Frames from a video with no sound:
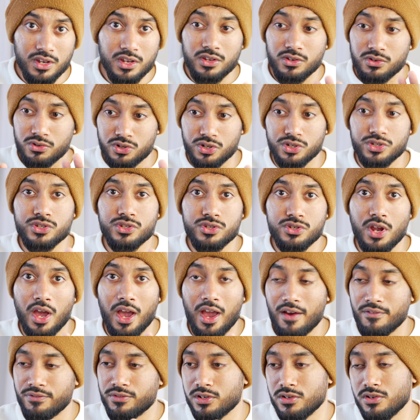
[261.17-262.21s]
You just
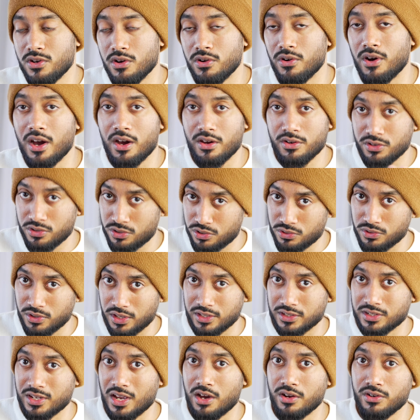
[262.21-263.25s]
have to know how to do
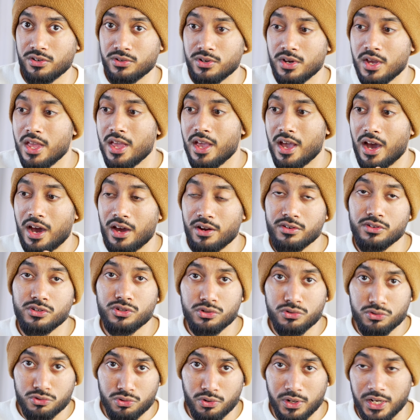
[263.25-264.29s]
this, how
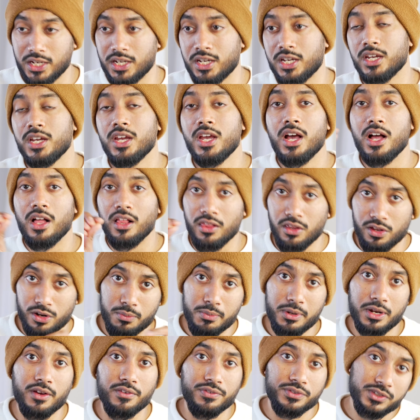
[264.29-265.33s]
to tweak a little
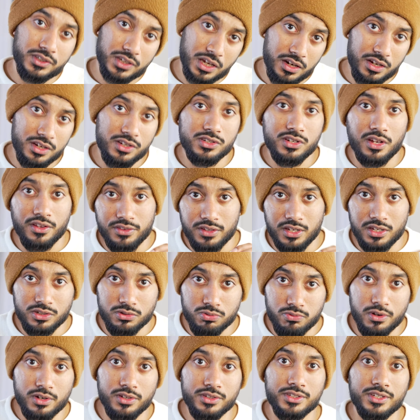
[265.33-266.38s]
bit of settings on these
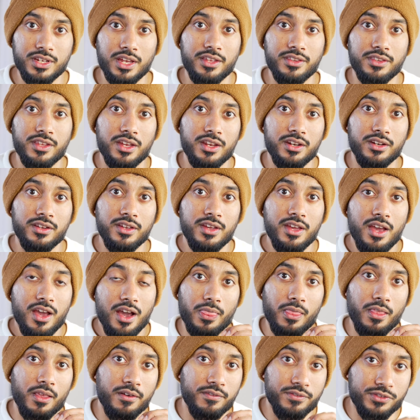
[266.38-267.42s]
ones. And
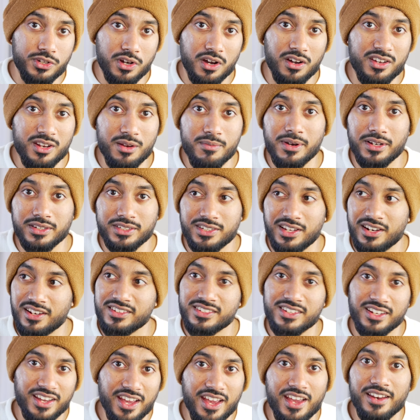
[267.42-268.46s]
then talking about
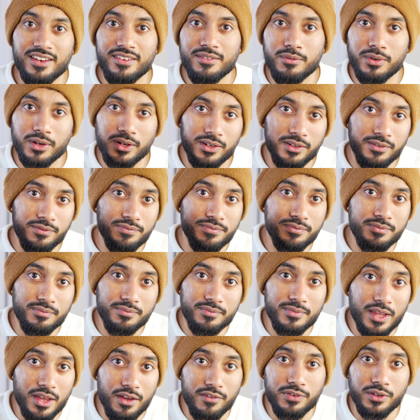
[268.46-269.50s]
settings again, well,
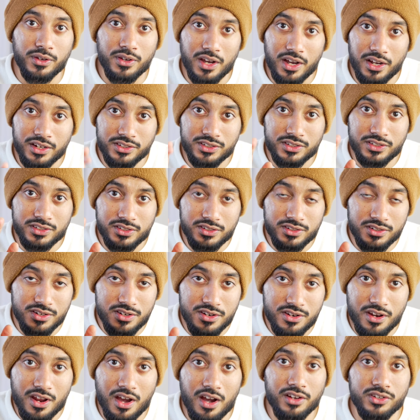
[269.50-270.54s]
if you guys
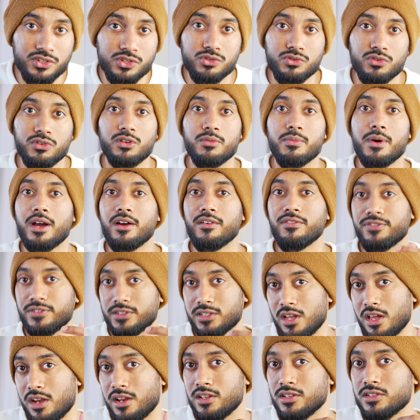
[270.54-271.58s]
not sure about
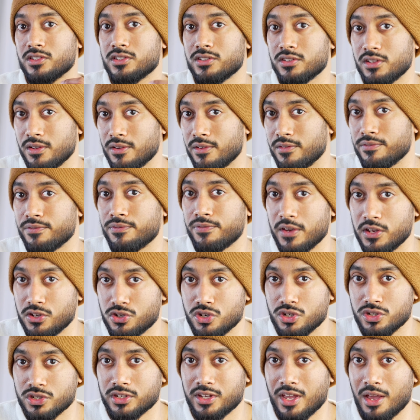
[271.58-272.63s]
settings, the
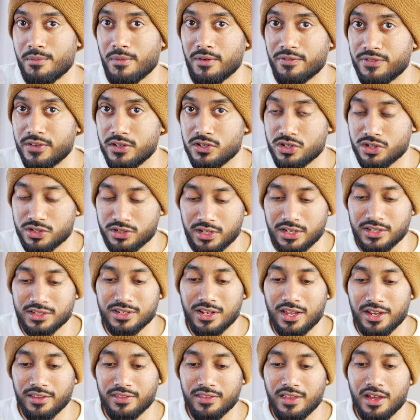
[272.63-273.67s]
features, camera features, things
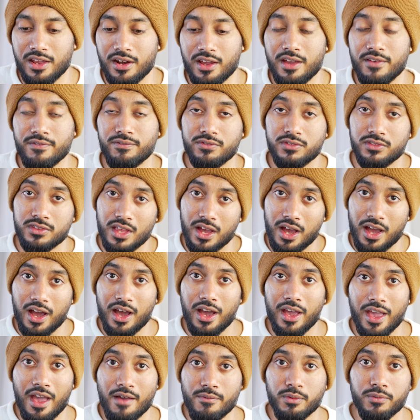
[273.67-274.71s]
like that,
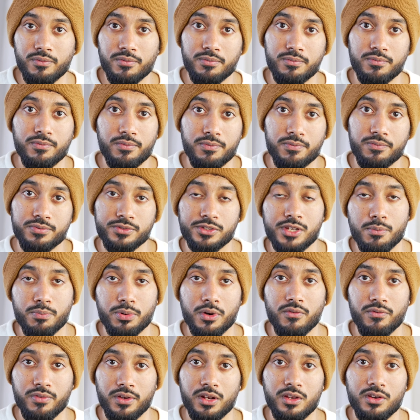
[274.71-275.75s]
I have a
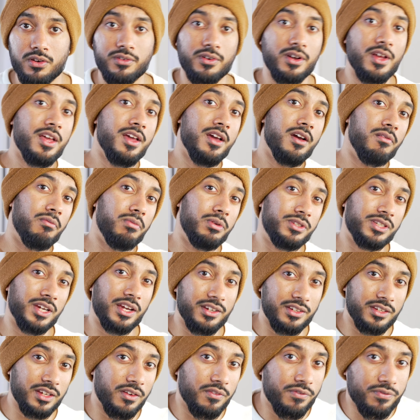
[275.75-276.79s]
separate video which I
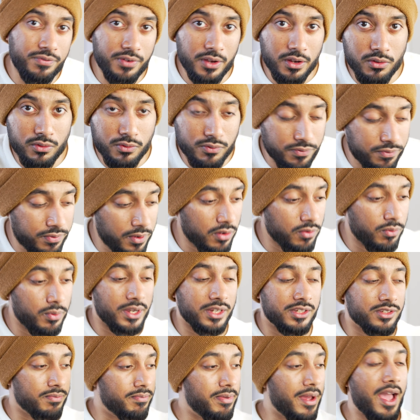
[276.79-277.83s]
did few
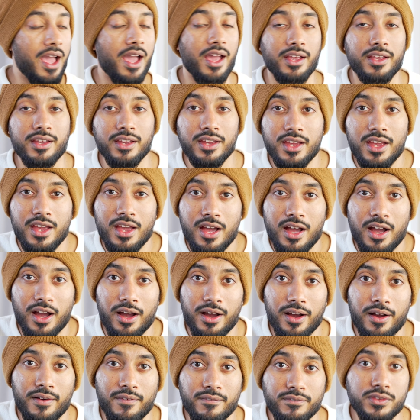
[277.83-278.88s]
weeks back.
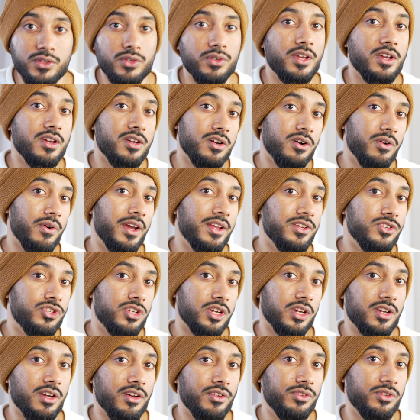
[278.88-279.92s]
You can go and
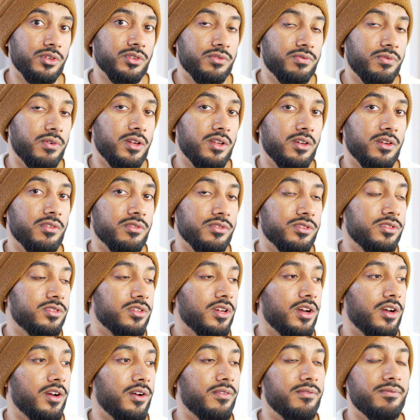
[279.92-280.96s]
check out those videos,
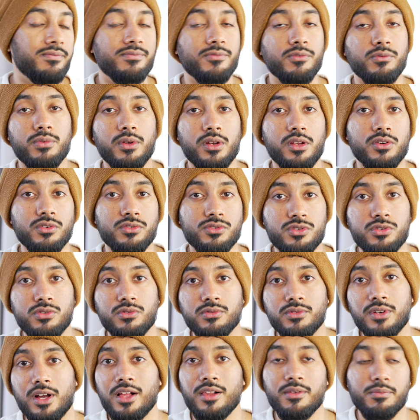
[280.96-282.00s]
video
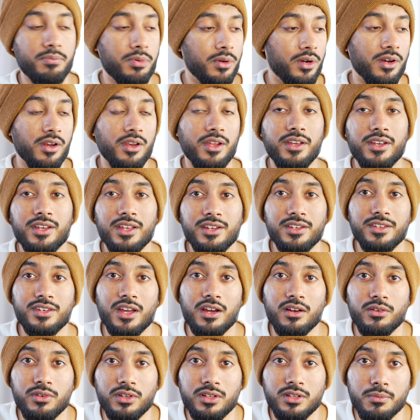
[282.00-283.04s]
2. I'll put a link
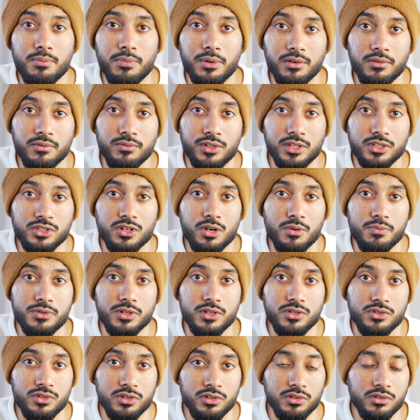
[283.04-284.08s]
down in the
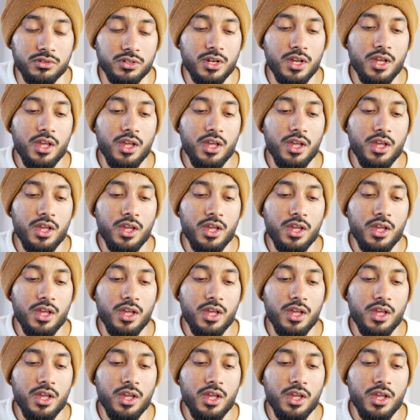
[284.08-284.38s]
description too.